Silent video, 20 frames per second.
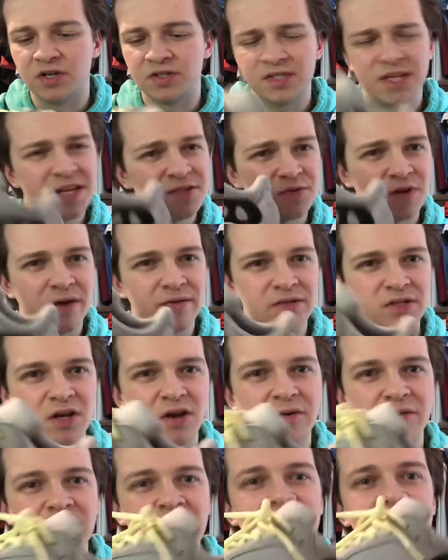So that's where I was
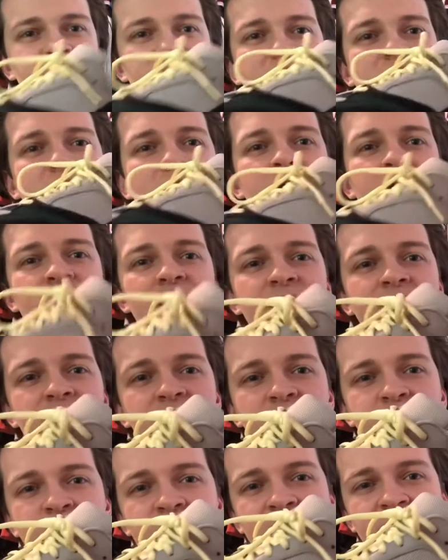going with that. So he
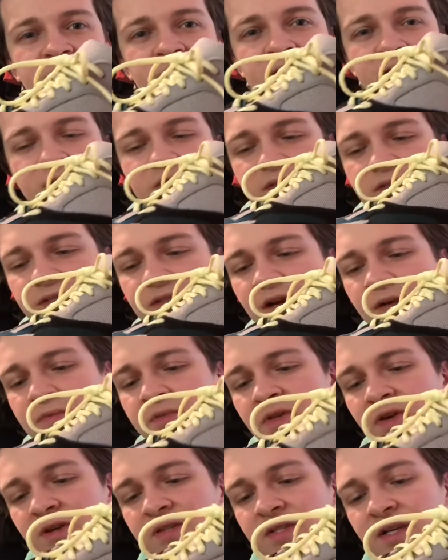was picking these up.
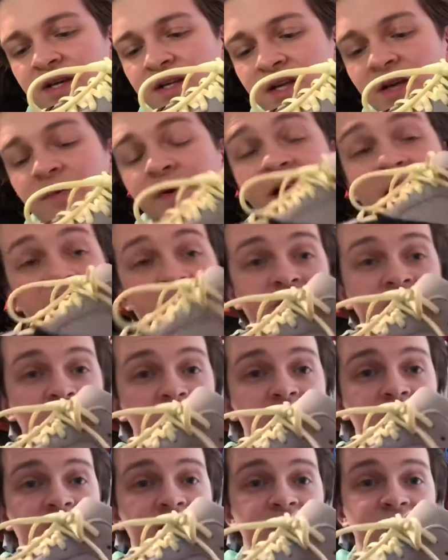So I was like, damn, I actually
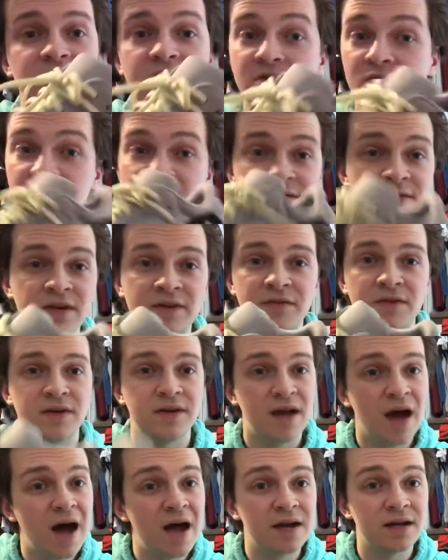do like these. So even if they're
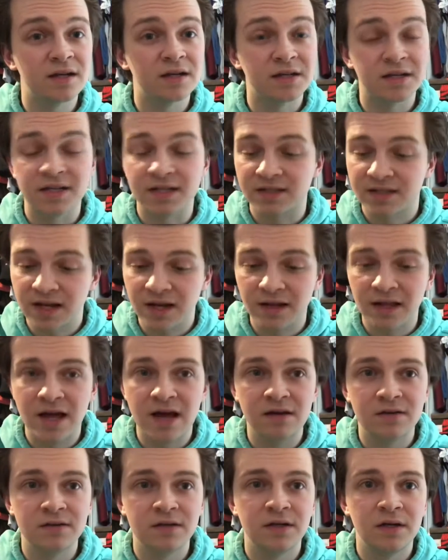not gonna sell
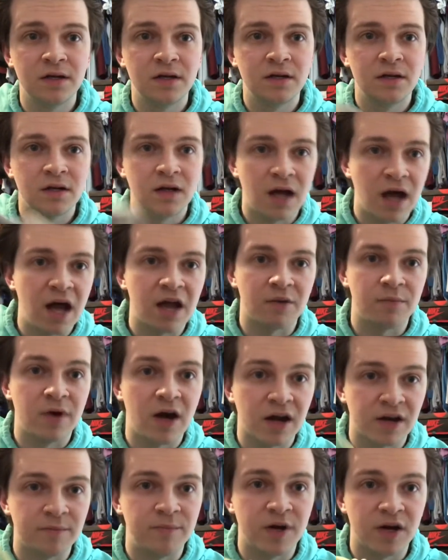out, I
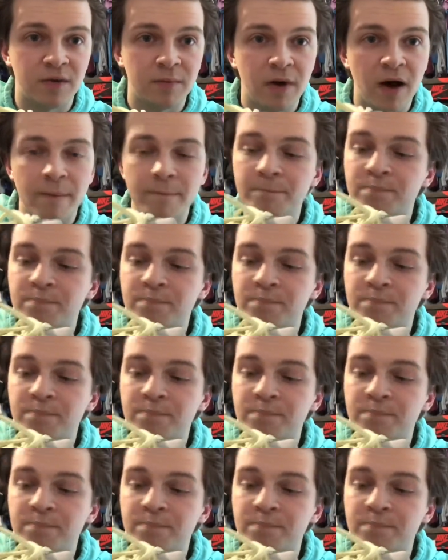can pick them up.